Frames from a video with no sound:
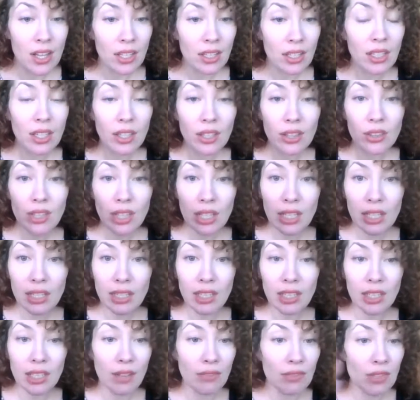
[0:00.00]
You're
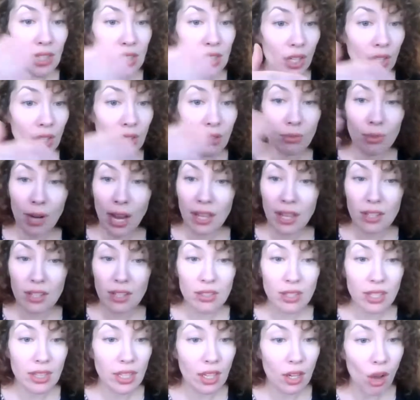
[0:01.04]
thinking of the dirt rather
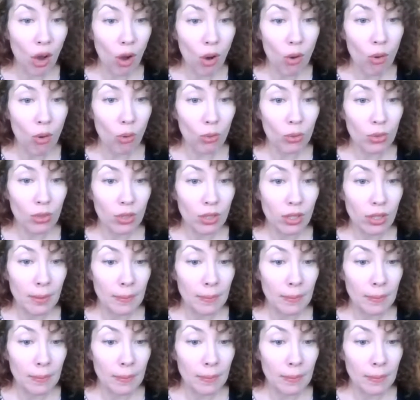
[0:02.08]
than the gold.